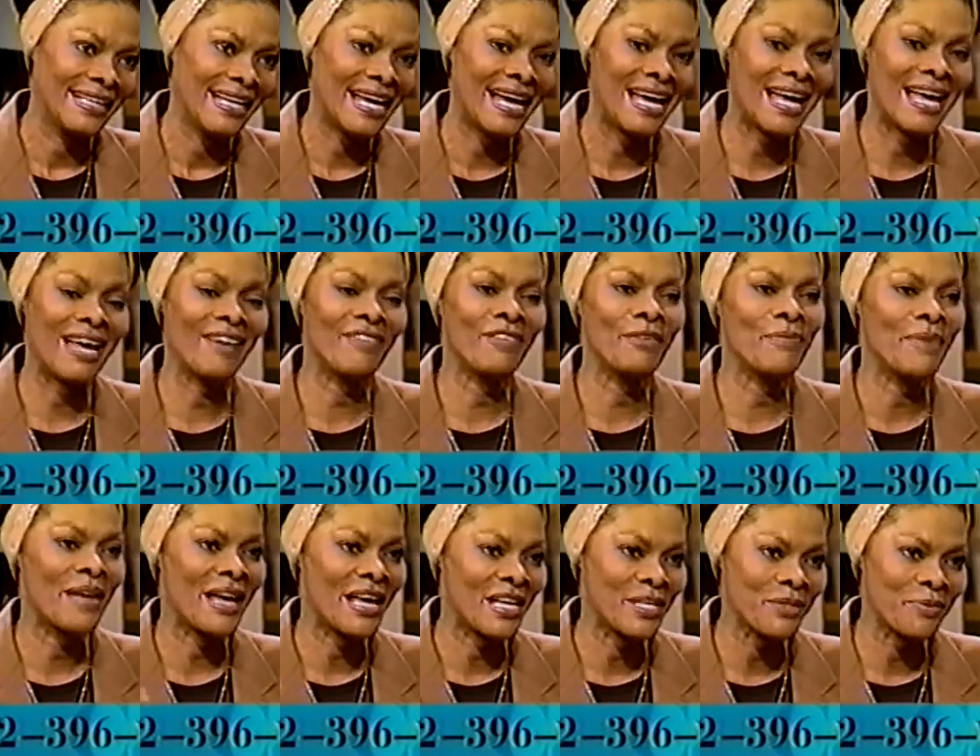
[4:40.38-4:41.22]
I have a
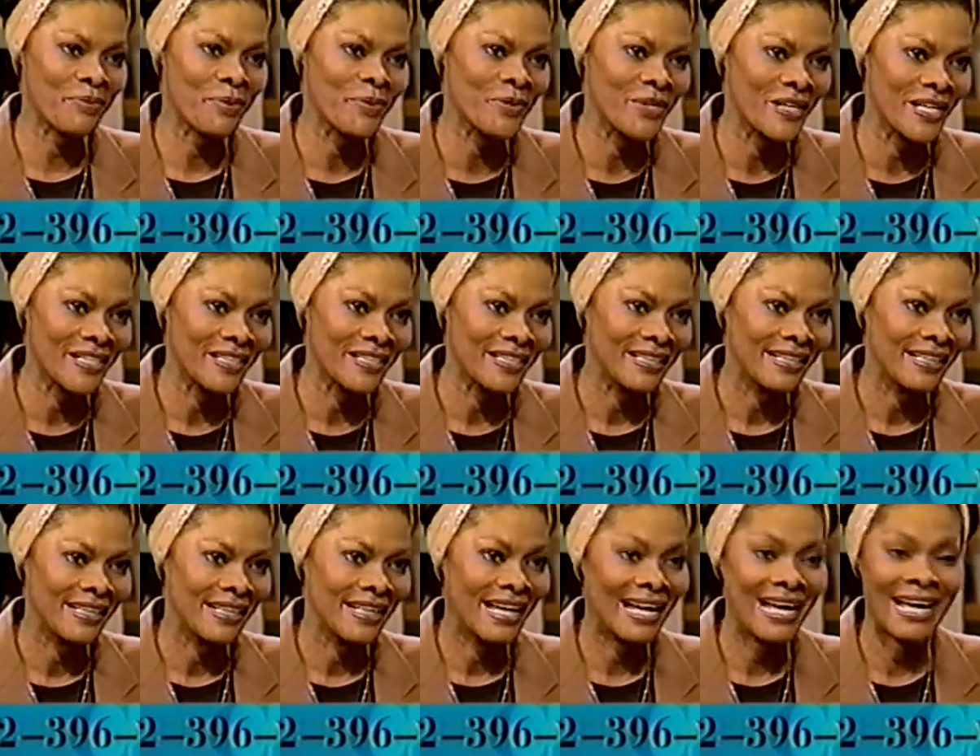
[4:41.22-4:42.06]
passport.
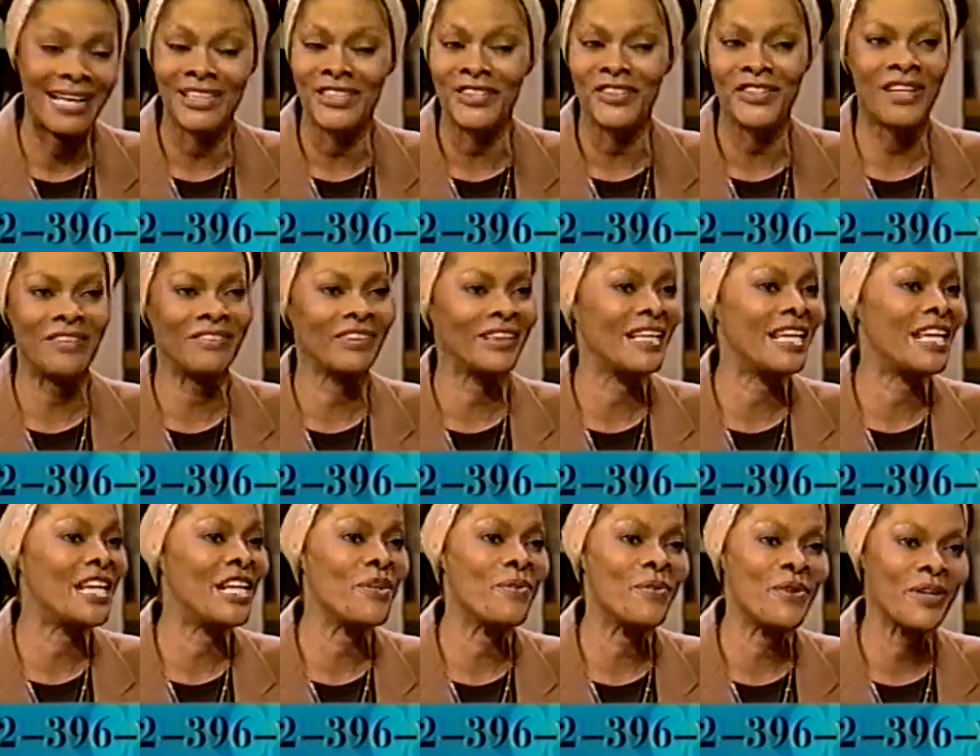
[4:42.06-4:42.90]
I can travel
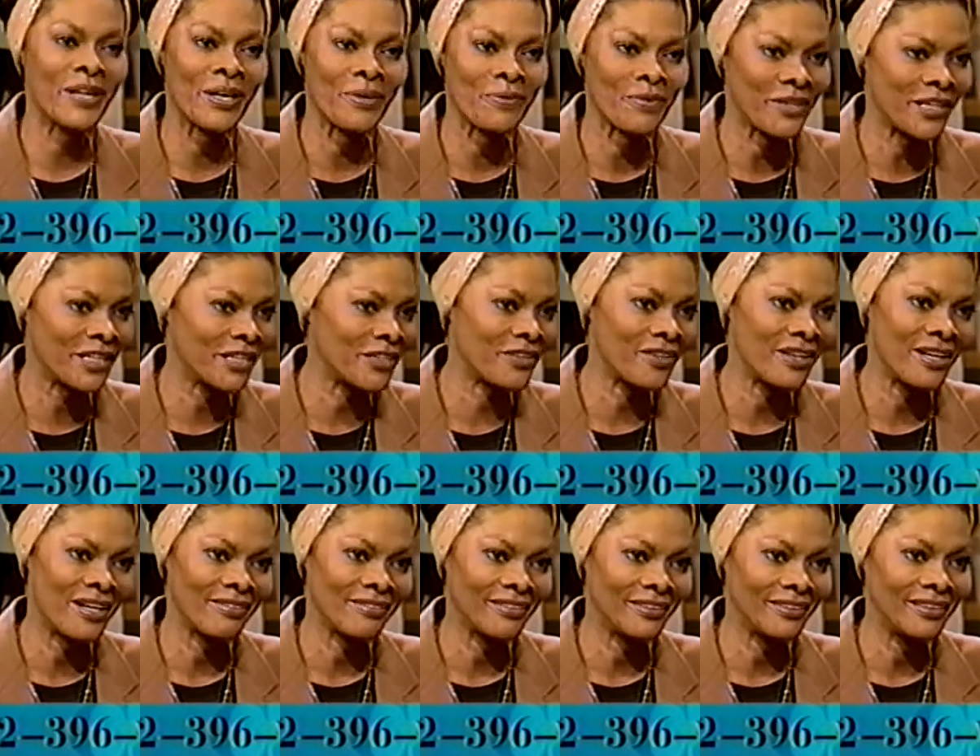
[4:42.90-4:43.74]
anywhere I want to
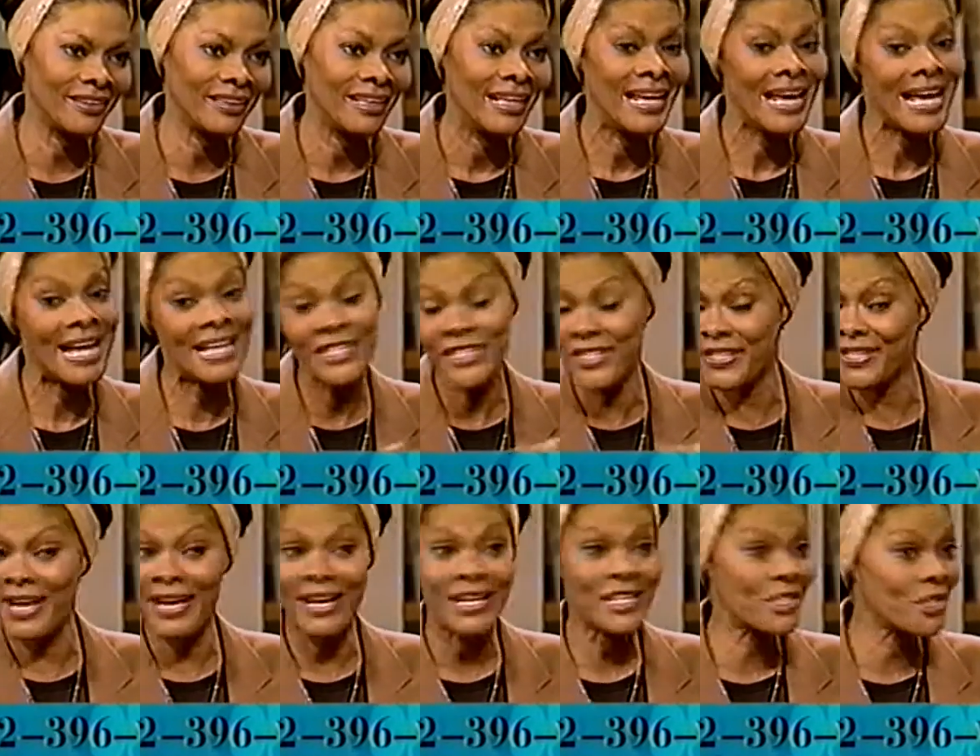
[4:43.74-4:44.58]
travel and
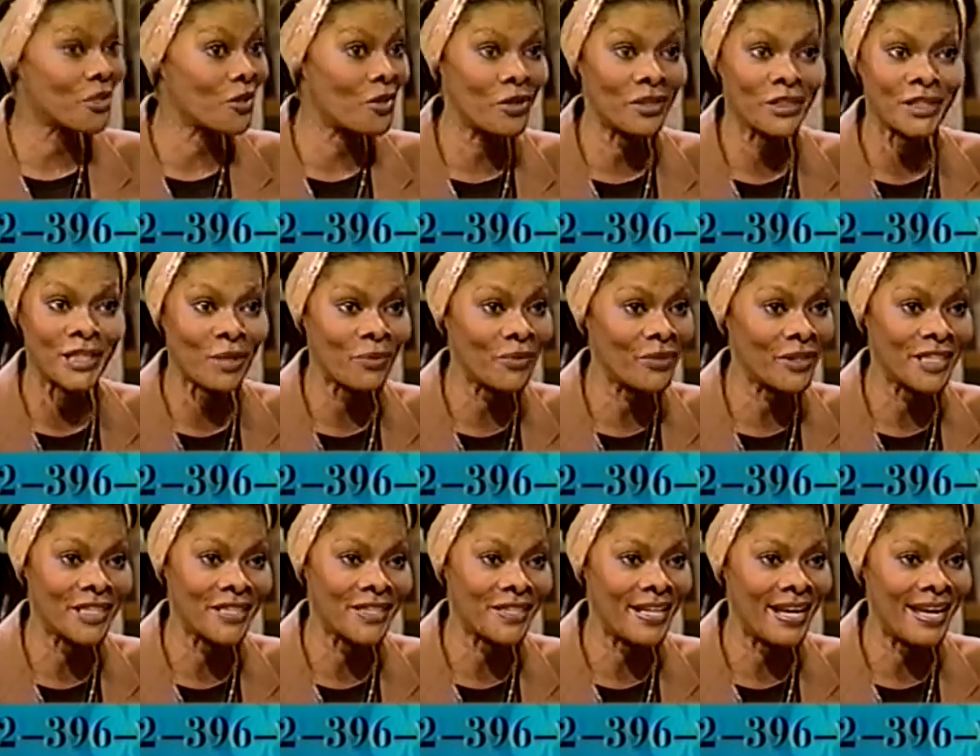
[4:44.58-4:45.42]
stay as long as I want
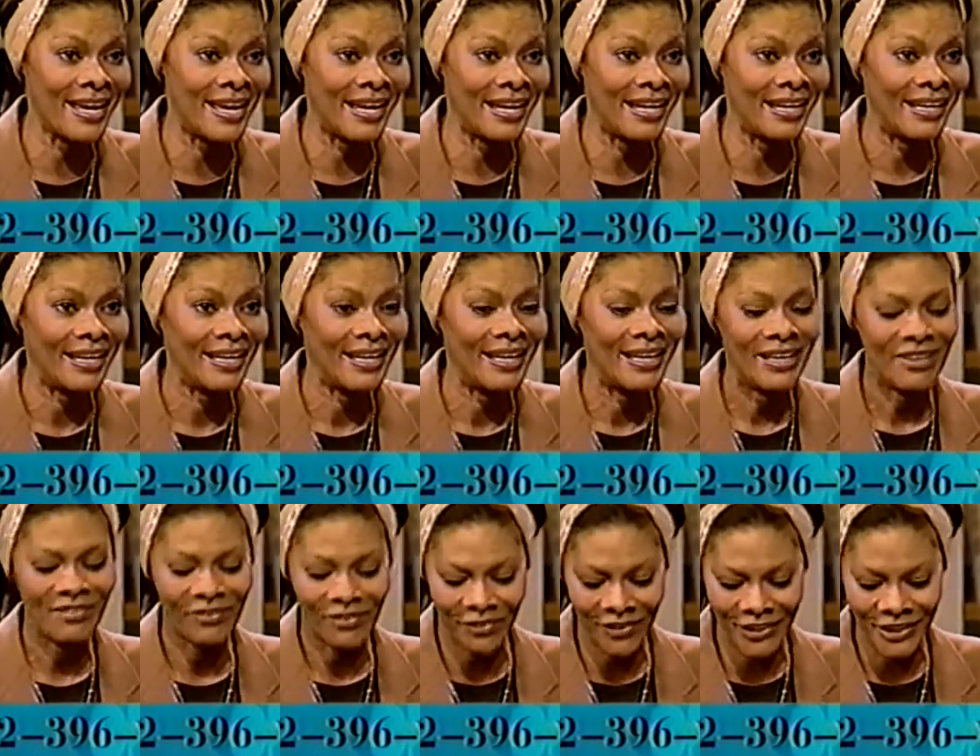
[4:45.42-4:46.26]
to stay.
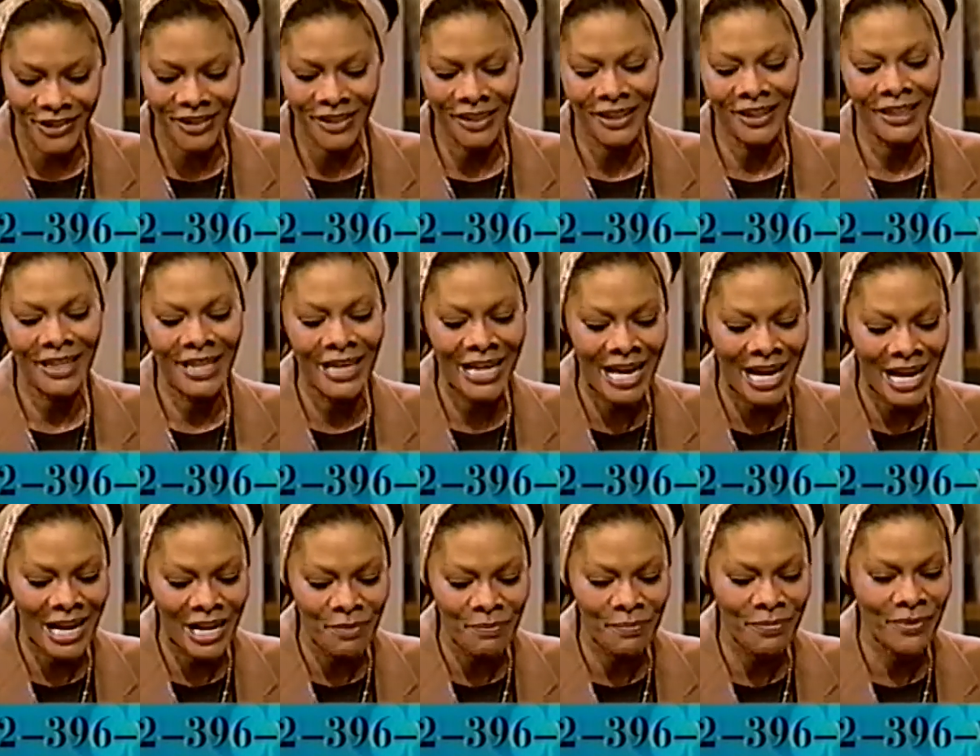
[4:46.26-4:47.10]
Fortunately,
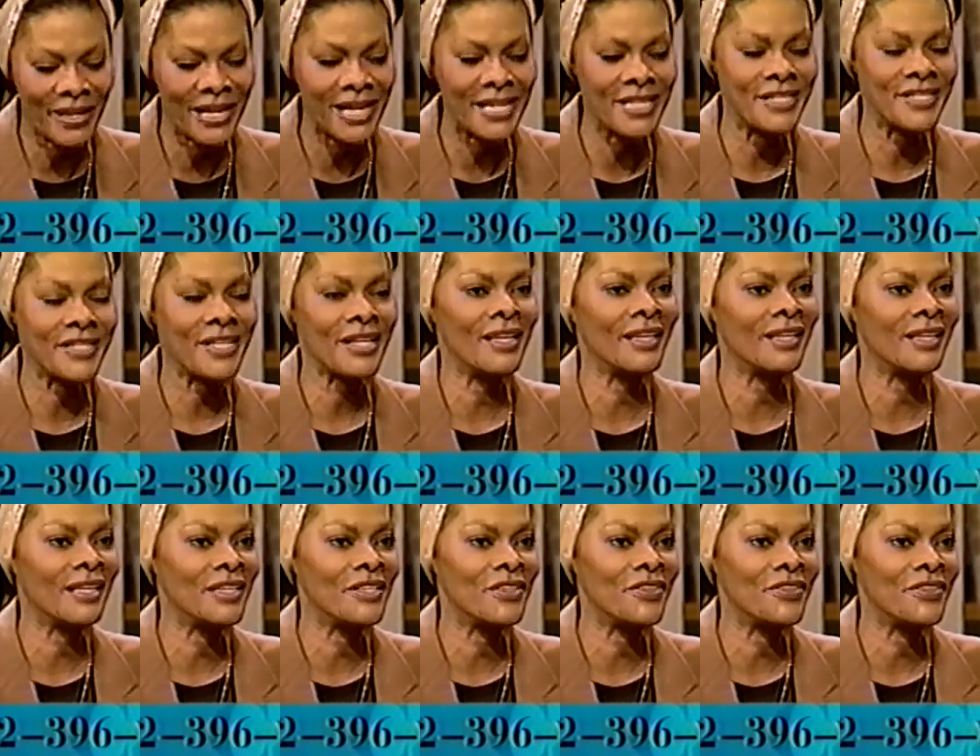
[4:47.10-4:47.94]
I embraced a
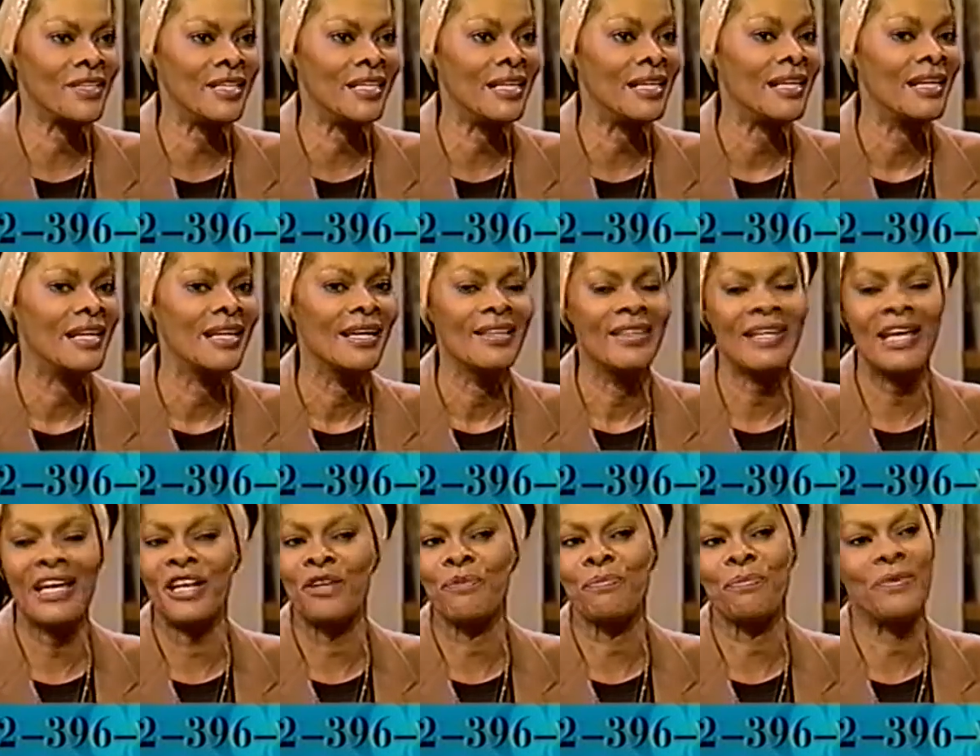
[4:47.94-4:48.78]
country
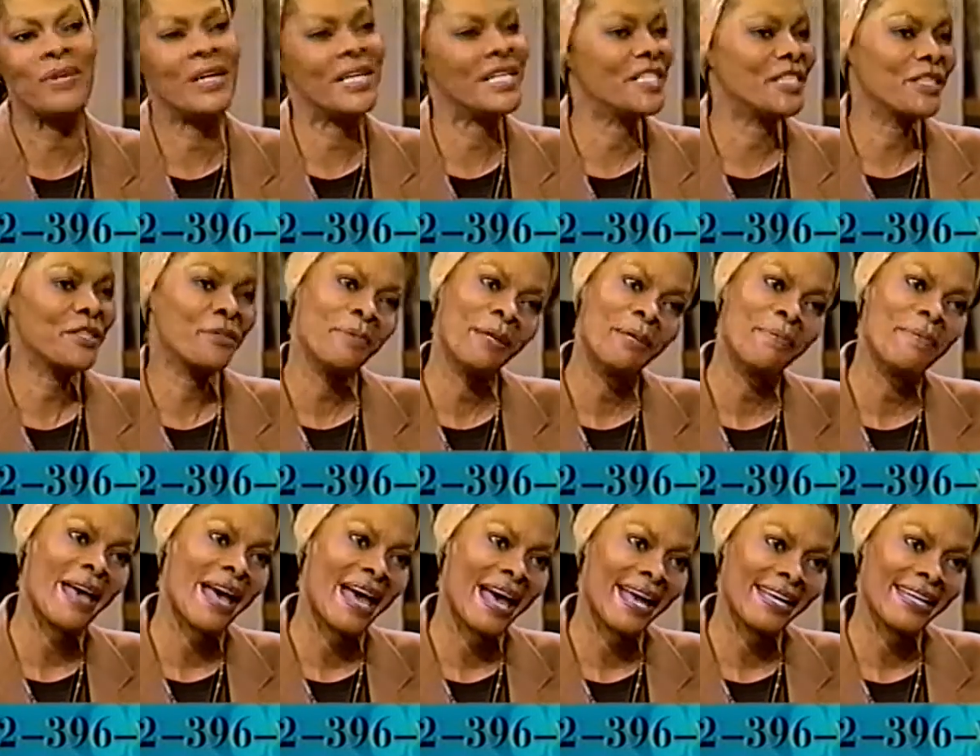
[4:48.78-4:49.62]
that embraced me
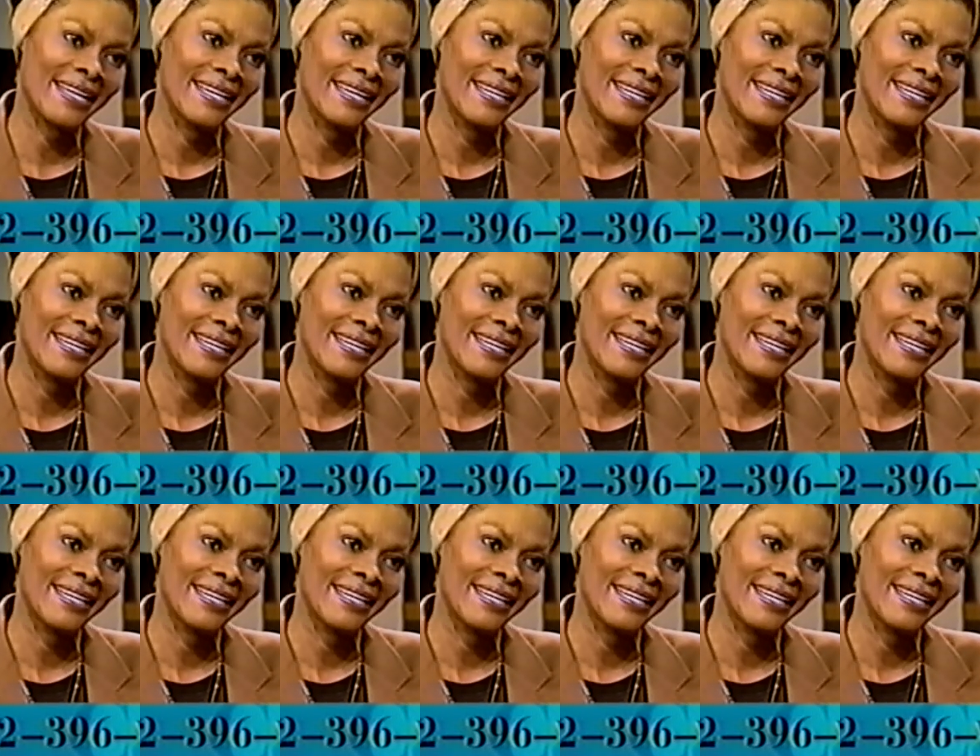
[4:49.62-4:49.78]
back.